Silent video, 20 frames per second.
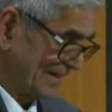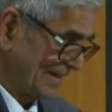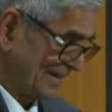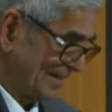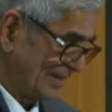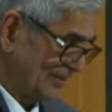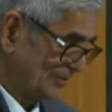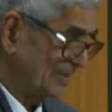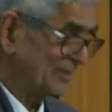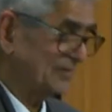
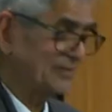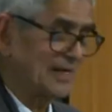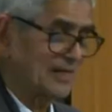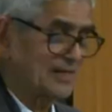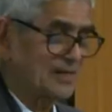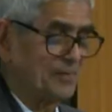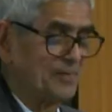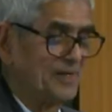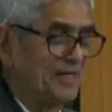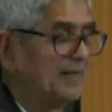Now this
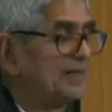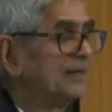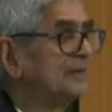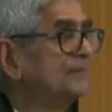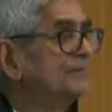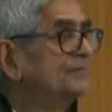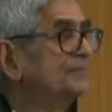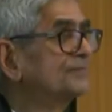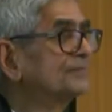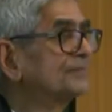gentleman,
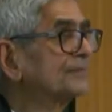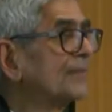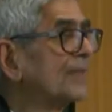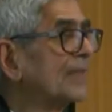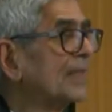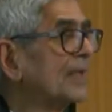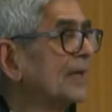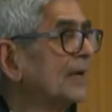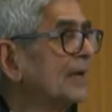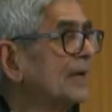
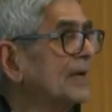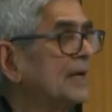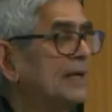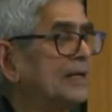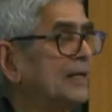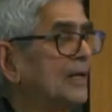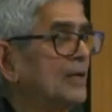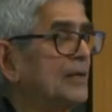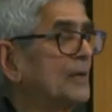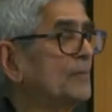
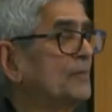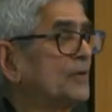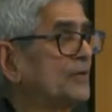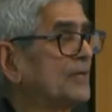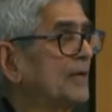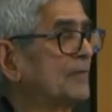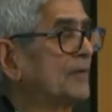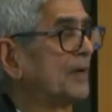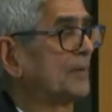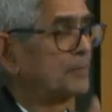now limb was
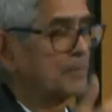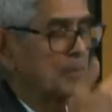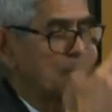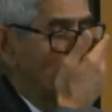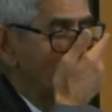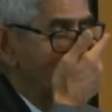developed.